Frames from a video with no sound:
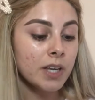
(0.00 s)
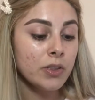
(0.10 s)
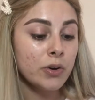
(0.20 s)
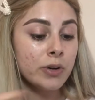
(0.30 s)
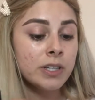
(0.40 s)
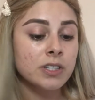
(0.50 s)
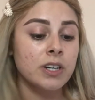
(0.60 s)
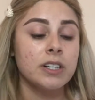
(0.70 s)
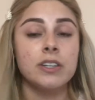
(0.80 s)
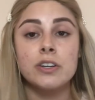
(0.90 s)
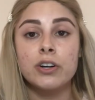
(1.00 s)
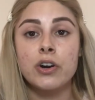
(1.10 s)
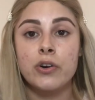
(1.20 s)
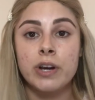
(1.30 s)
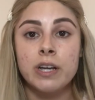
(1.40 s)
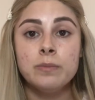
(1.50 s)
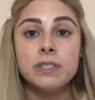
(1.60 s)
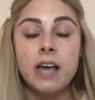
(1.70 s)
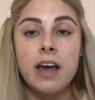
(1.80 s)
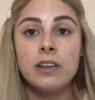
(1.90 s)
The green's good. They're
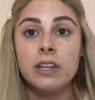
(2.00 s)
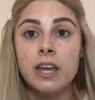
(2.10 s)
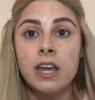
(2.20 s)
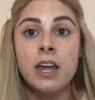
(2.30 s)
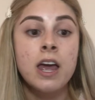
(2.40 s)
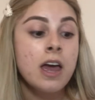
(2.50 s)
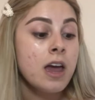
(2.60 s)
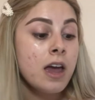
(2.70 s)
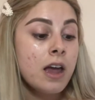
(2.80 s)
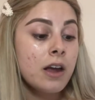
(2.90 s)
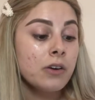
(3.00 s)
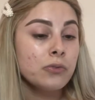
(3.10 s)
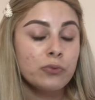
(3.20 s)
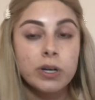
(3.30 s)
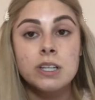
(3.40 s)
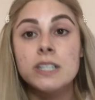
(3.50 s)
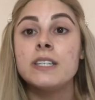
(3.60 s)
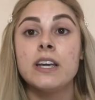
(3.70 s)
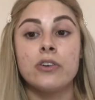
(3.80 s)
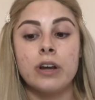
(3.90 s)
creams and they really
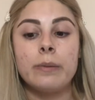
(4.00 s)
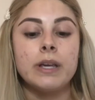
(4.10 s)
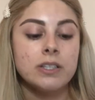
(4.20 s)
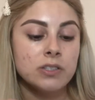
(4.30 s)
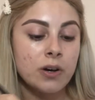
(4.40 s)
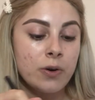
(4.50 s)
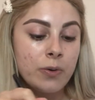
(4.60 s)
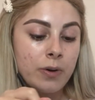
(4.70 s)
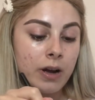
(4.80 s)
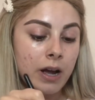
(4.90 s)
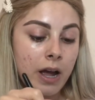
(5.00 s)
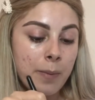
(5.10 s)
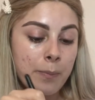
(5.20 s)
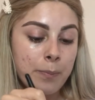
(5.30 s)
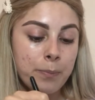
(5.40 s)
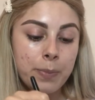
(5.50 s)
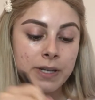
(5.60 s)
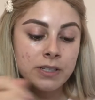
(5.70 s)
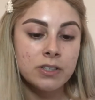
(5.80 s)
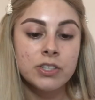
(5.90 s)
stay creamy. So I
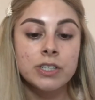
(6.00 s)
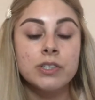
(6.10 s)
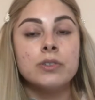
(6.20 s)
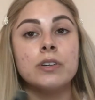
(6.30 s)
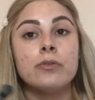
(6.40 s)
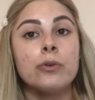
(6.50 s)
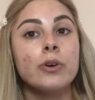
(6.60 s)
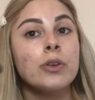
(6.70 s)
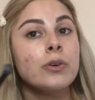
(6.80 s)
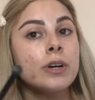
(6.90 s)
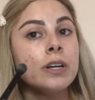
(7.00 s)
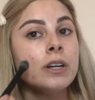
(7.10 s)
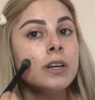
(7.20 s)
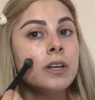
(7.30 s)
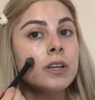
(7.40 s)
basically just use it for the green.